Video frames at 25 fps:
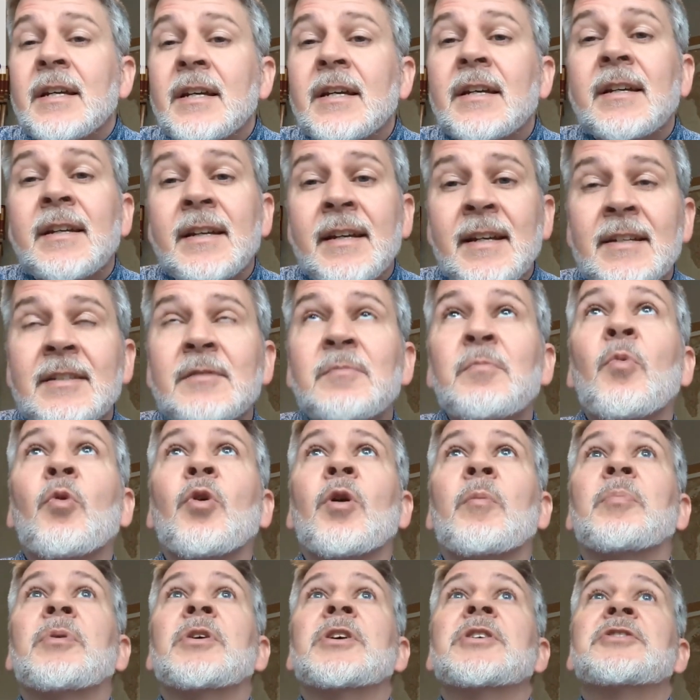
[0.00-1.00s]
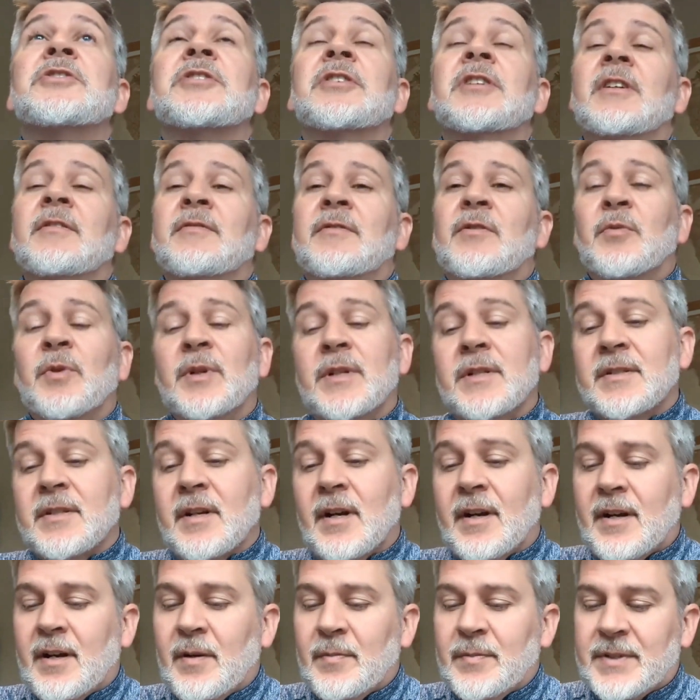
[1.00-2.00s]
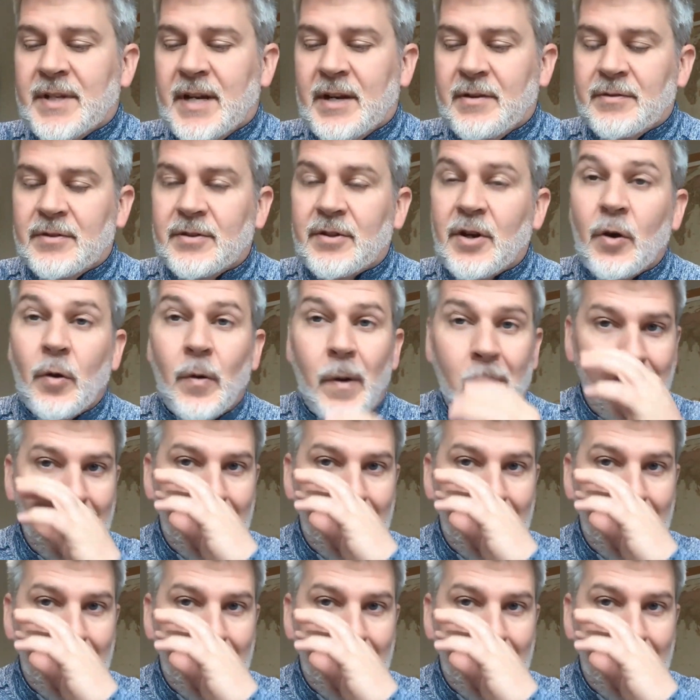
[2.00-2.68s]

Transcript: getting us more appreciative to when the sun comes out. So